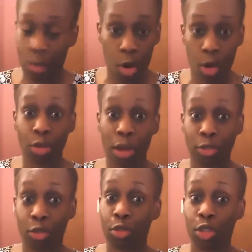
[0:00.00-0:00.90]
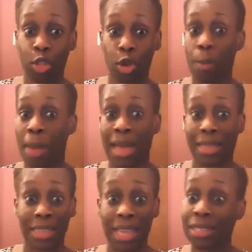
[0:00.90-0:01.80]
All you have to do is just go back,
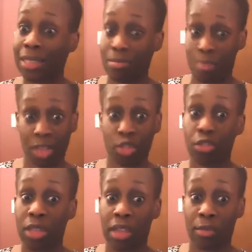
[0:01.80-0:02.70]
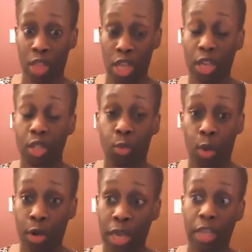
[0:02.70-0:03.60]
test, and make sure that everything is
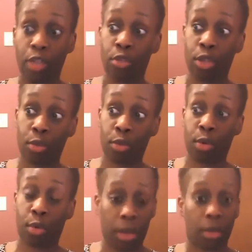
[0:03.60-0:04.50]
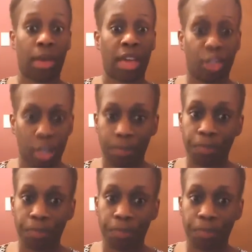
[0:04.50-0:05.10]
working. You look real quick. Okay, good.